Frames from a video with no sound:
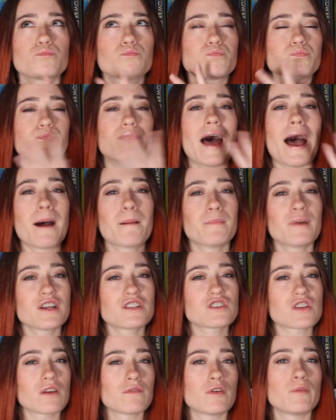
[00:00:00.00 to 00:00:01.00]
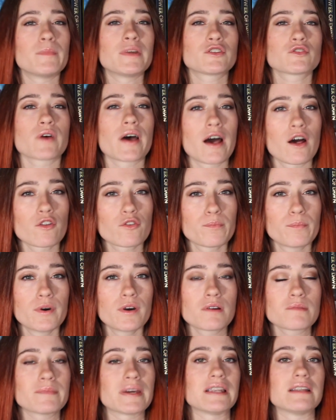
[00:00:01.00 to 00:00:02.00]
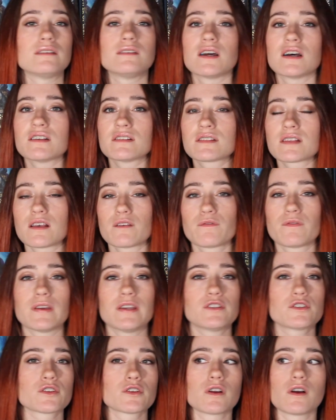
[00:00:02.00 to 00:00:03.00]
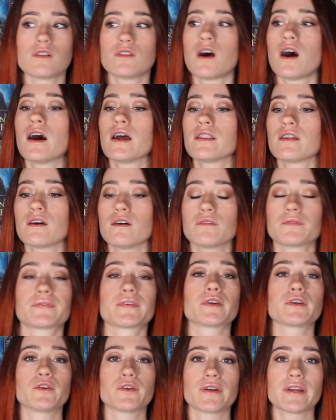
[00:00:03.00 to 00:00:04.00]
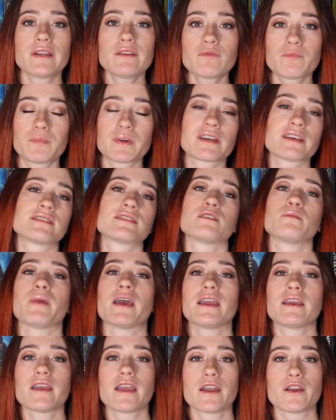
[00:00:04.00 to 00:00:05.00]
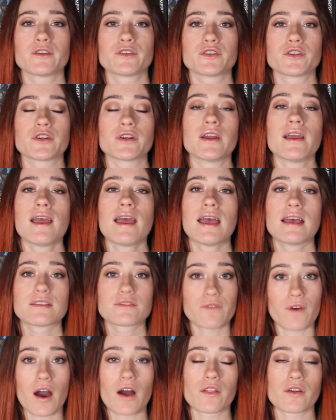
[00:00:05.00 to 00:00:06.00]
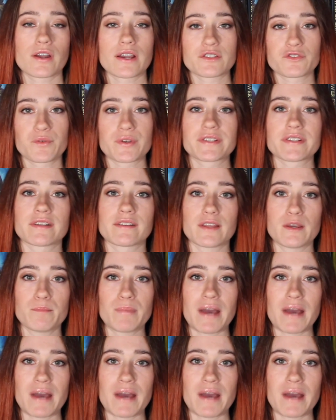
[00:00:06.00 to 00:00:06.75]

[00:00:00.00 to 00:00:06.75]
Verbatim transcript: that much of a mental health book, but it does feature a lot of grief because the main character's father has recently